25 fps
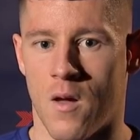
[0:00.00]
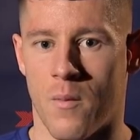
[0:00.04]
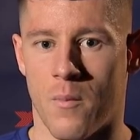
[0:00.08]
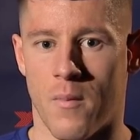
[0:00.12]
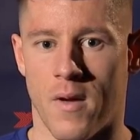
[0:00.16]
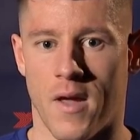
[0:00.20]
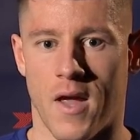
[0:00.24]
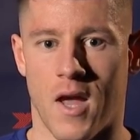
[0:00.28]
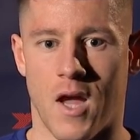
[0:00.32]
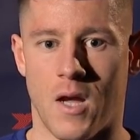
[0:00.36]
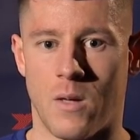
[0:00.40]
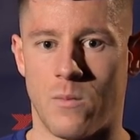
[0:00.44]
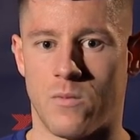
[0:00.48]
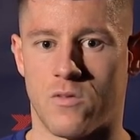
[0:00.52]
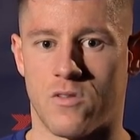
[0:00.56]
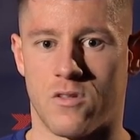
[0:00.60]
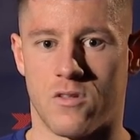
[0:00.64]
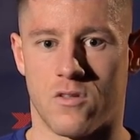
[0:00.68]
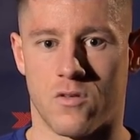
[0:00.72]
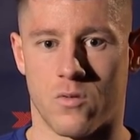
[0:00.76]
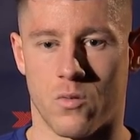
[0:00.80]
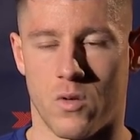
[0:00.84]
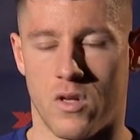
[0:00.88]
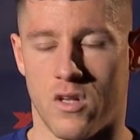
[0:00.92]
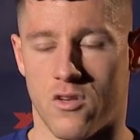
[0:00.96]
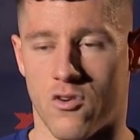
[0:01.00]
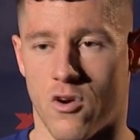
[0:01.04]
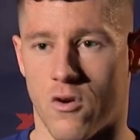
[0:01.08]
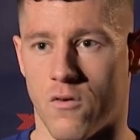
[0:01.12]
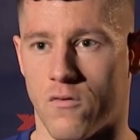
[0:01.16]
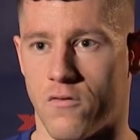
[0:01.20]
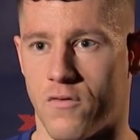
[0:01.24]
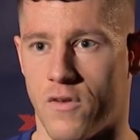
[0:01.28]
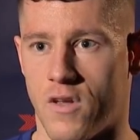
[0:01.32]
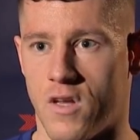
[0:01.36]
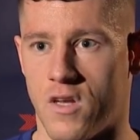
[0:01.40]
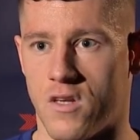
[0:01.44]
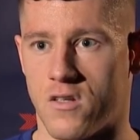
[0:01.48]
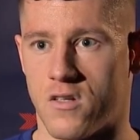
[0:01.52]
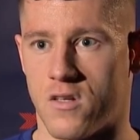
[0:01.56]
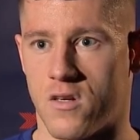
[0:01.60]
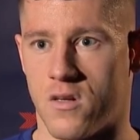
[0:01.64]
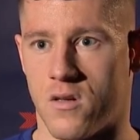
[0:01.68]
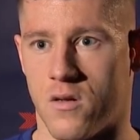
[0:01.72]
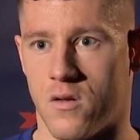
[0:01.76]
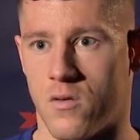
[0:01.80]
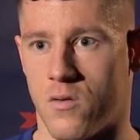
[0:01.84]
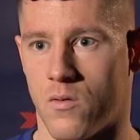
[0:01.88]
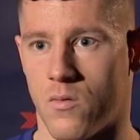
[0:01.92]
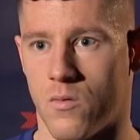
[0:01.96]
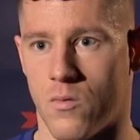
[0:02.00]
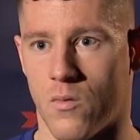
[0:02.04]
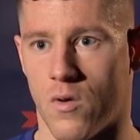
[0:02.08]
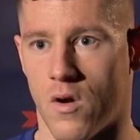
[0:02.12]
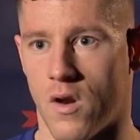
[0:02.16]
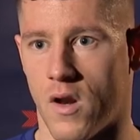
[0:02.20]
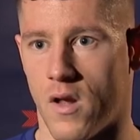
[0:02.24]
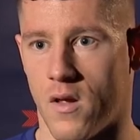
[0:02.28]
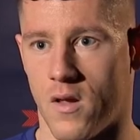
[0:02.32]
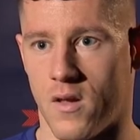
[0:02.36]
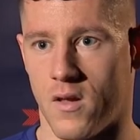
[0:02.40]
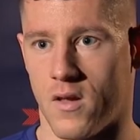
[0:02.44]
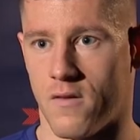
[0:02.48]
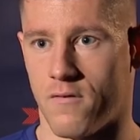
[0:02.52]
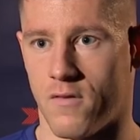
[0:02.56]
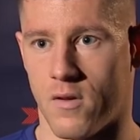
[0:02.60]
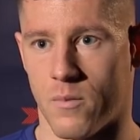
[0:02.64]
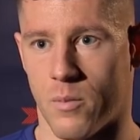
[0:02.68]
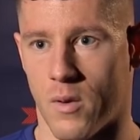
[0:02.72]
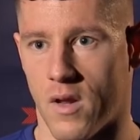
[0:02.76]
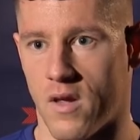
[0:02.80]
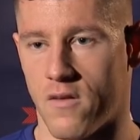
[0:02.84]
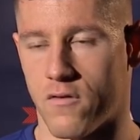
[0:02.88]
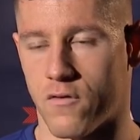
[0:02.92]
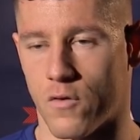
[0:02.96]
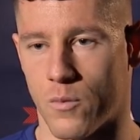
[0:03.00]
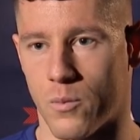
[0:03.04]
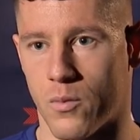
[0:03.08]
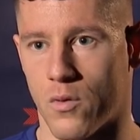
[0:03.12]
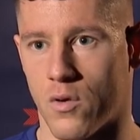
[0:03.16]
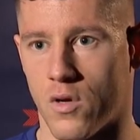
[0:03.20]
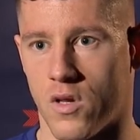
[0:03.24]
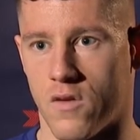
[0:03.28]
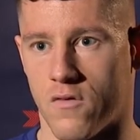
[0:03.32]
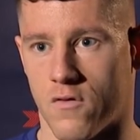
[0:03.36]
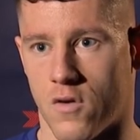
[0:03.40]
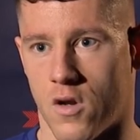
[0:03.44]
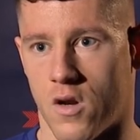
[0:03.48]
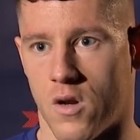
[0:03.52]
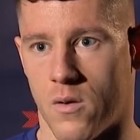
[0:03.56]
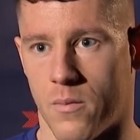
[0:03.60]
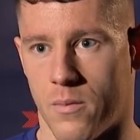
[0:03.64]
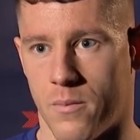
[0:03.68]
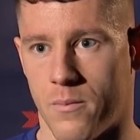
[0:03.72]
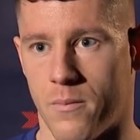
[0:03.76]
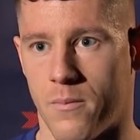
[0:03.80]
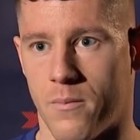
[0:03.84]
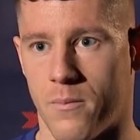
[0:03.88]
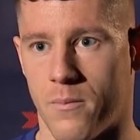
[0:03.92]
My aims are to win trophies. Well, if you play football, you've got to